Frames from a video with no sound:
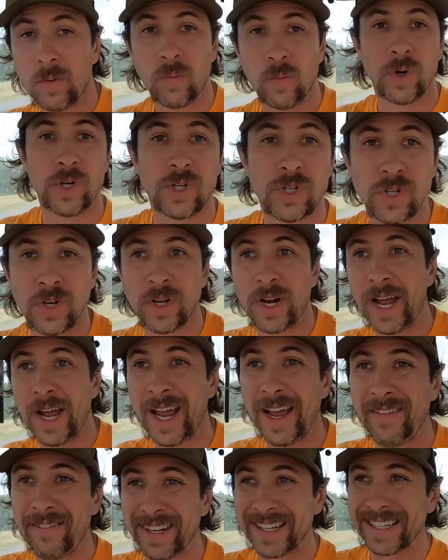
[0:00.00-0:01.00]
we should
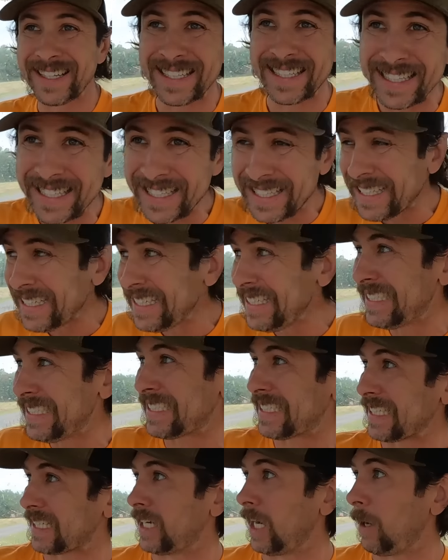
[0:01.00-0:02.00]
have at
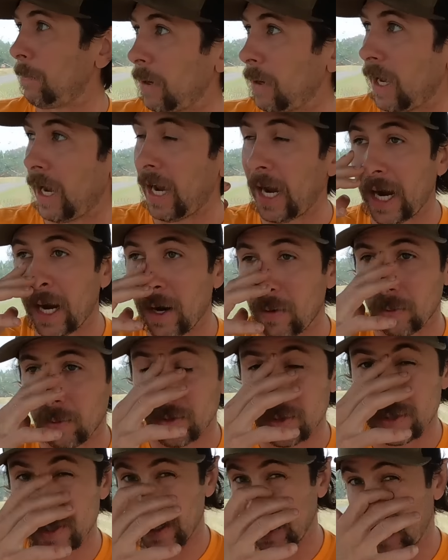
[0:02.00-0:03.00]
least a couple of
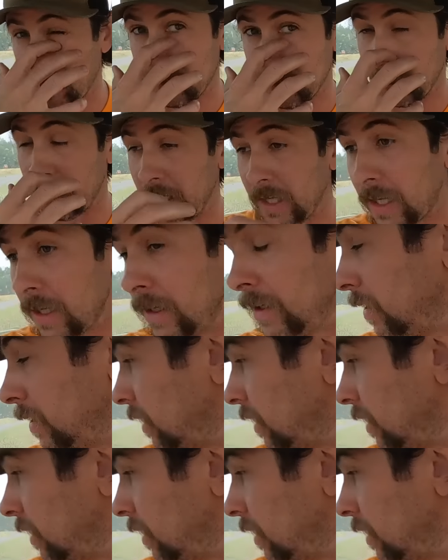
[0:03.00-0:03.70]
hours, I'm thinking,